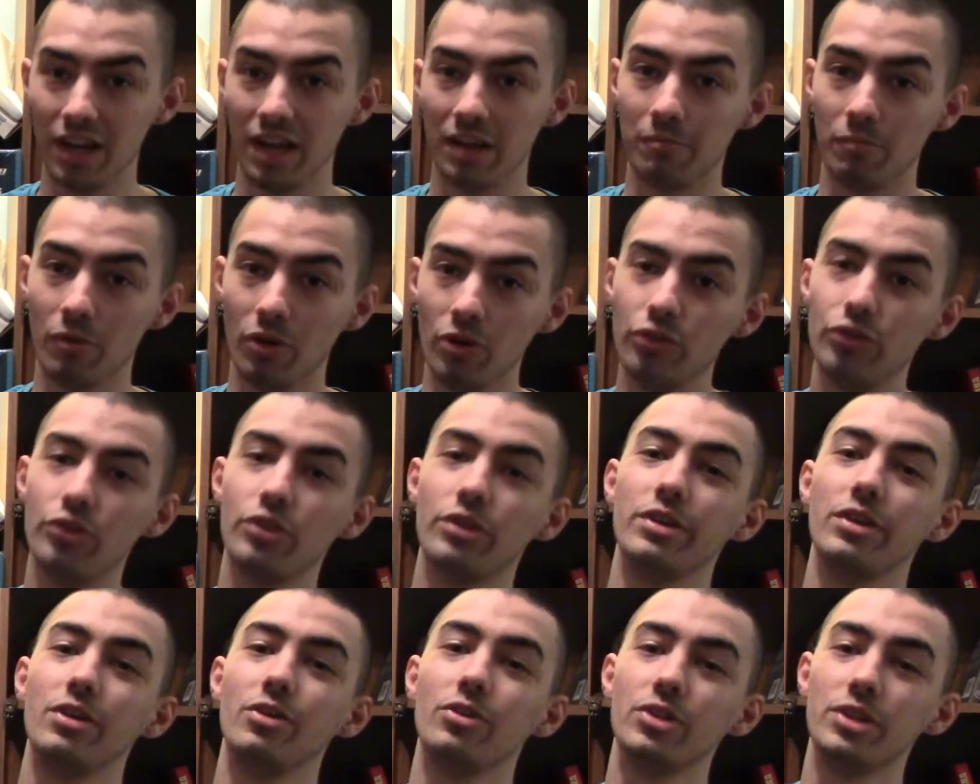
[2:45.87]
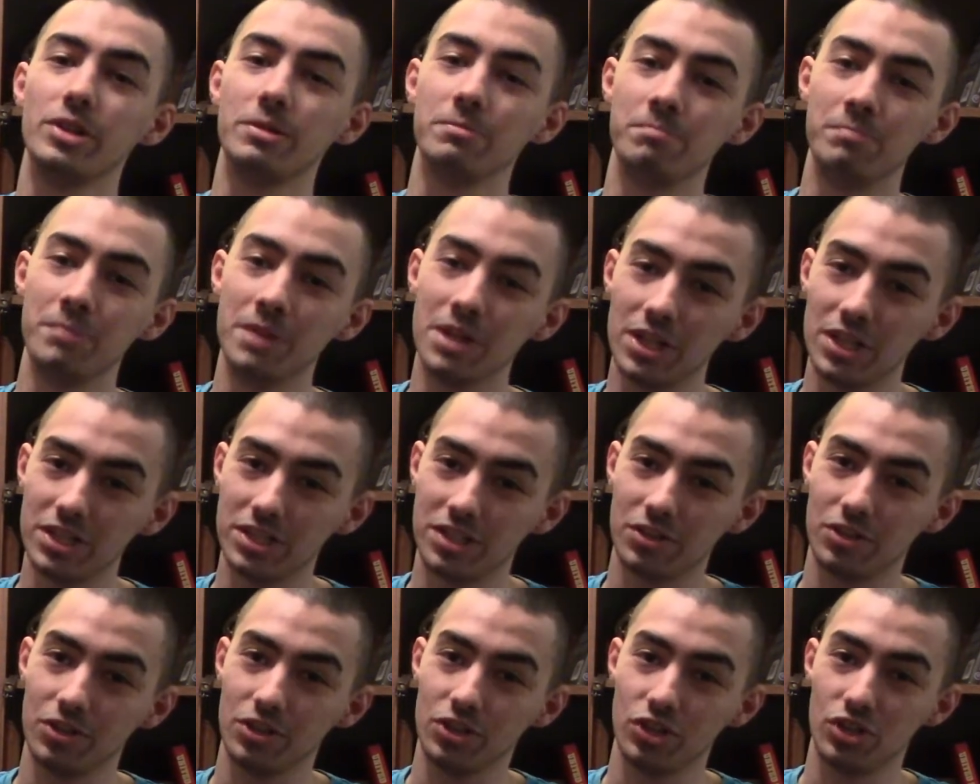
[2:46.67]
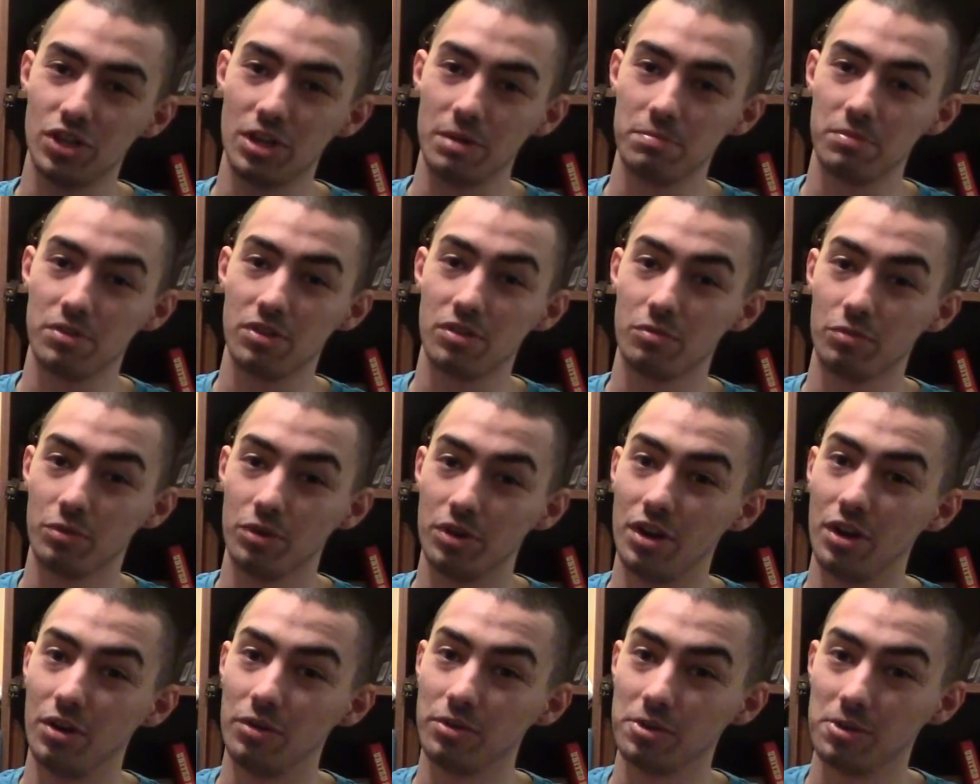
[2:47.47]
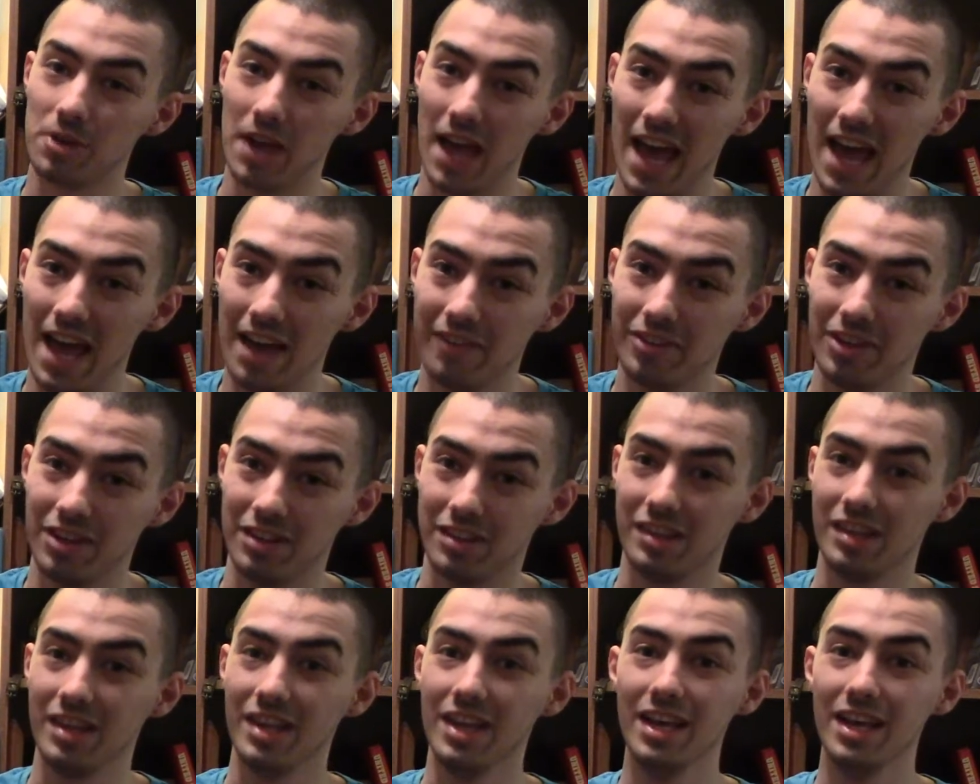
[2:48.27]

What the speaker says: And mostly, only military ships were known to have it.